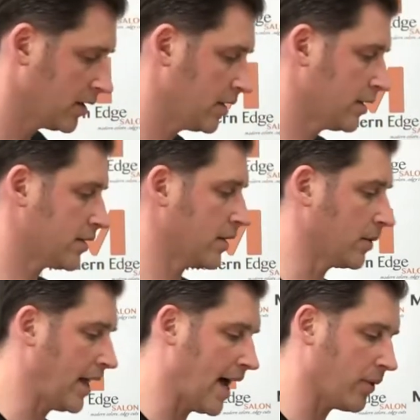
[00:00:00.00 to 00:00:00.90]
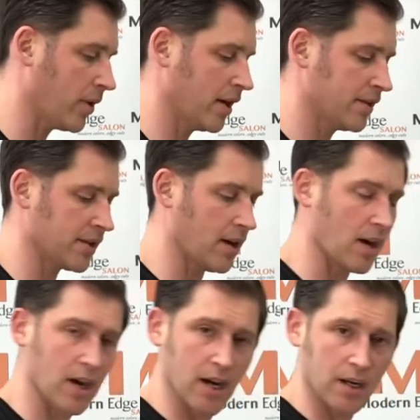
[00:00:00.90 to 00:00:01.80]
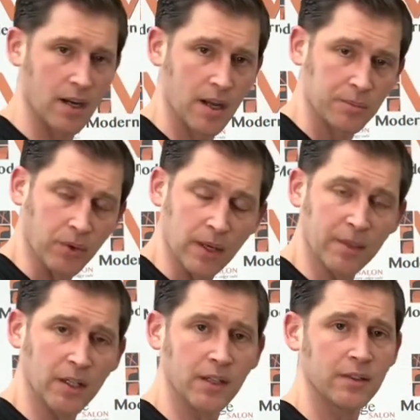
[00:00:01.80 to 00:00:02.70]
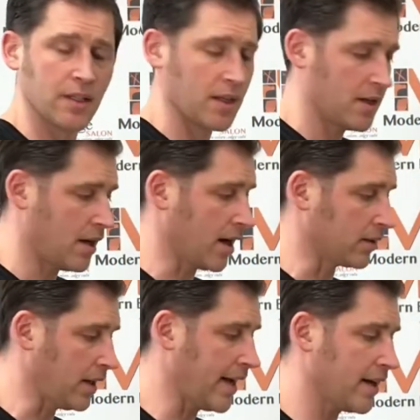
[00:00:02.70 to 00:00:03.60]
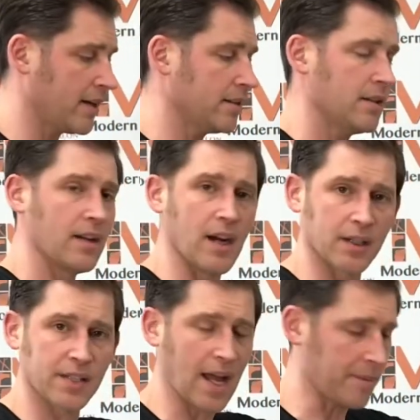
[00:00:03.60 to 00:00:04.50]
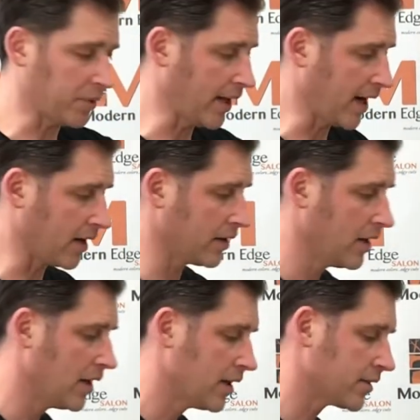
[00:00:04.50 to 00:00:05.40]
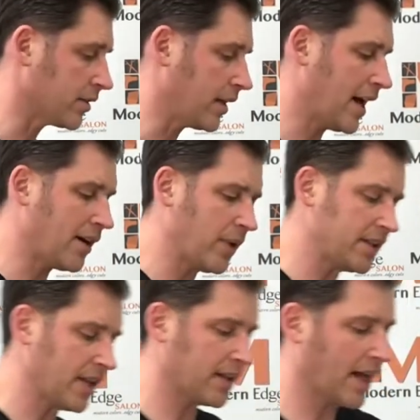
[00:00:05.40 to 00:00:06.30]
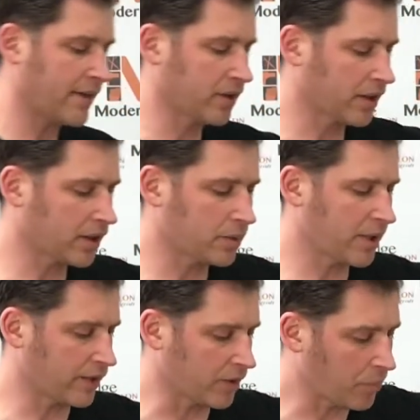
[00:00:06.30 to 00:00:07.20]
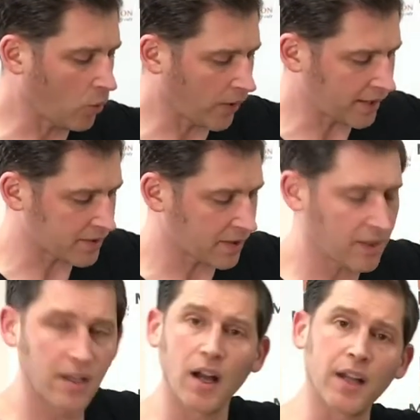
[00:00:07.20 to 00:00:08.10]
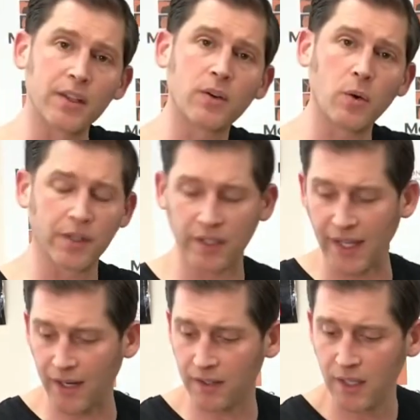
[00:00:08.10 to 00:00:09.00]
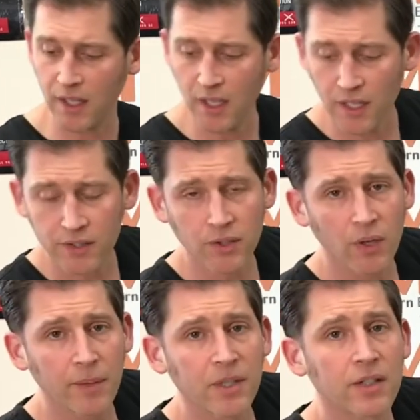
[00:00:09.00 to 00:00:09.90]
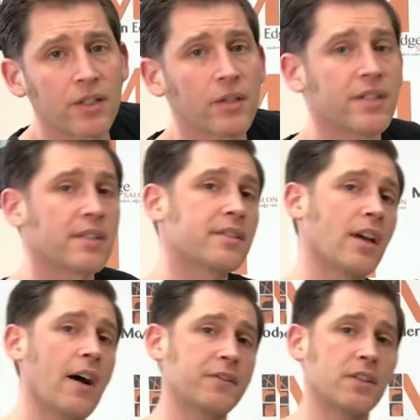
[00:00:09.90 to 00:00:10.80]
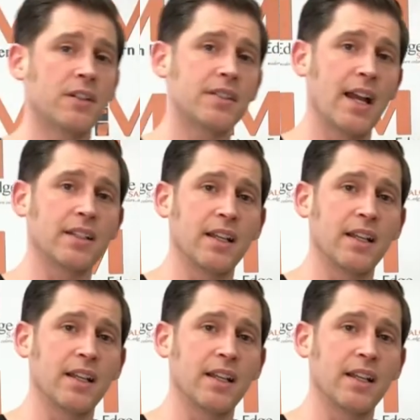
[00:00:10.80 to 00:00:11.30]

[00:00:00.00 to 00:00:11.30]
So that was our perimeter, our layer, our top layer. So now we tend to have a little bit of a point on the corner there. So what I'm going to do is a soft shear technique.